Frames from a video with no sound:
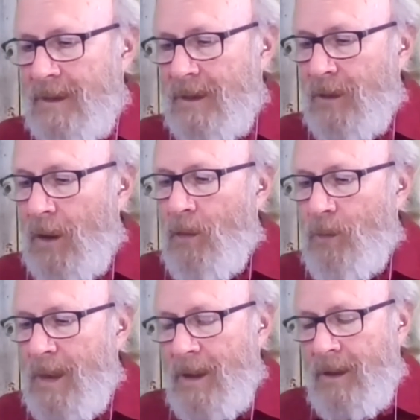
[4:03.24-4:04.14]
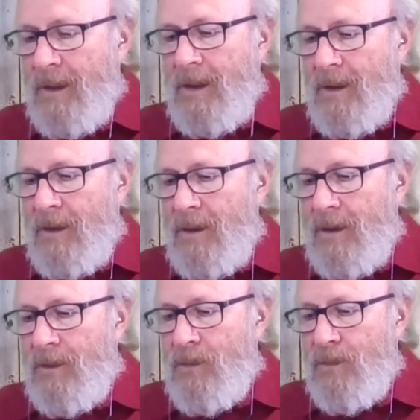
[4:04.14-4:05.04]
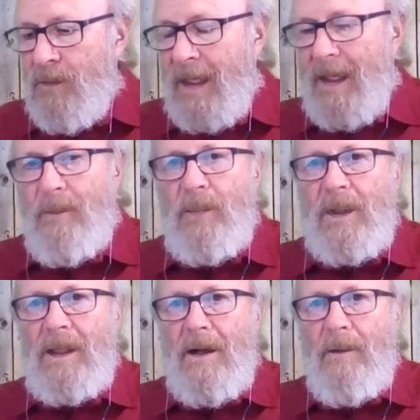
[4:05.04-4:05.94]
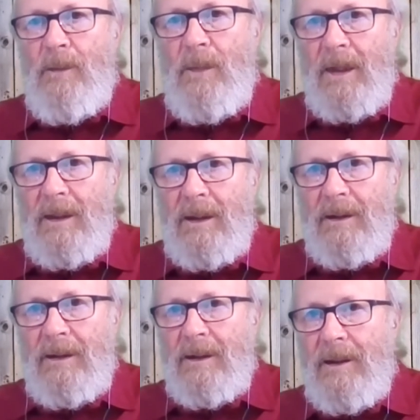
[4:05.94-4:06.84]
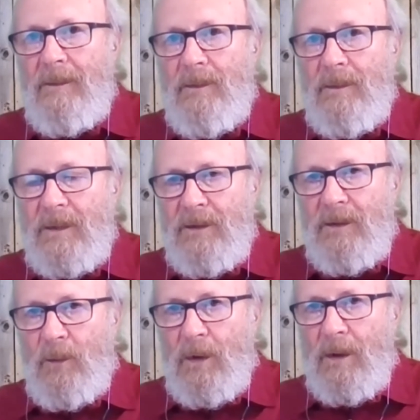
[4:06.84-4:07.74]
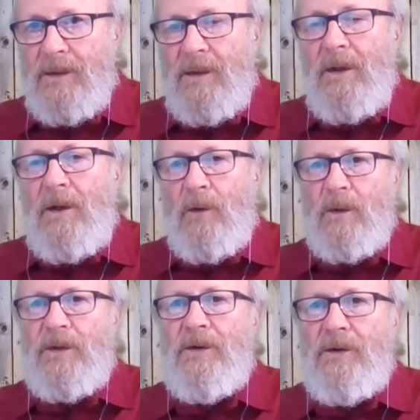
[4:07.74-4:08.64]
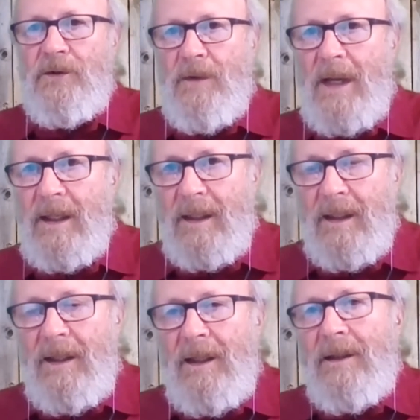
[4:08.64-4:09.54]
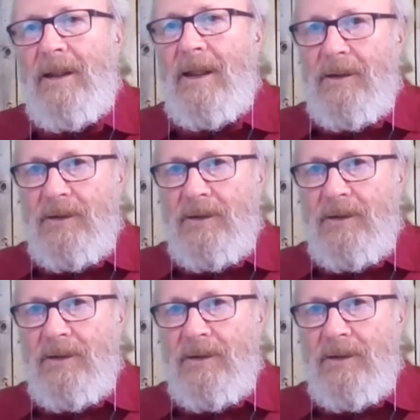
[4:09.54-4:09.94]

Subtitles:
globe who can become, in Kim's words, research ready. That is,